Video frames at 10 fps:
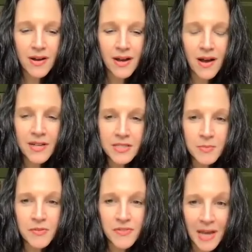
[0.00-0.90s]
uh,
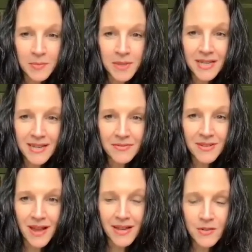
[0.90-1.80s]
Acasma family of
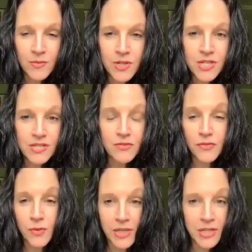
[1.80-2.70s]
light, which is a
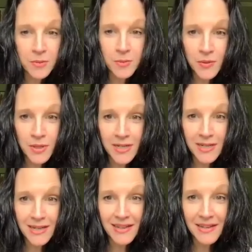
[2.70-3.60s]
free
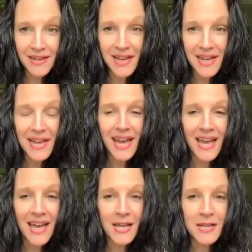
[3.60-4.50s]
community,
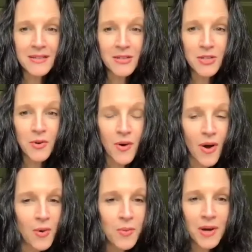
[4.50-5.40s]
and you're
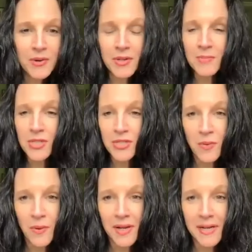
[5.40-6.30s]
all welcome to
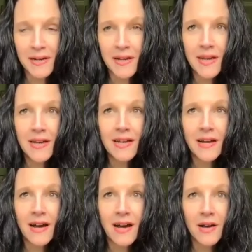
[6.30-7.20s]
join.
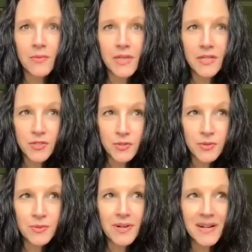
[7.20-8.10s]
Uh, we
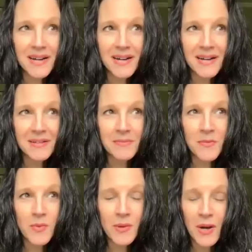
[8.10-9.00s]
do, uh,
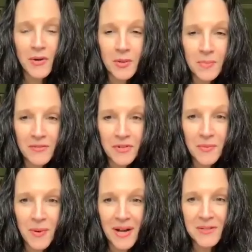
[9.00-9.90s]
we welcome
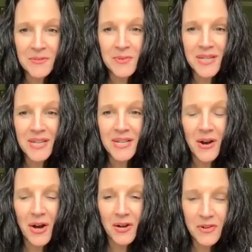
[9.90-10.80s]
everyone. We
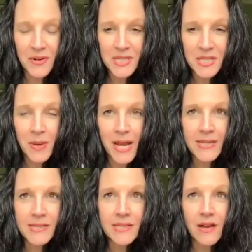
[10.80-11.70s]
offer a
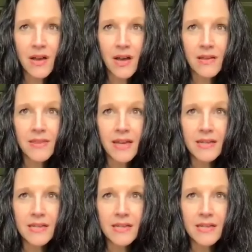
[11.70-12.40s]
space uh, that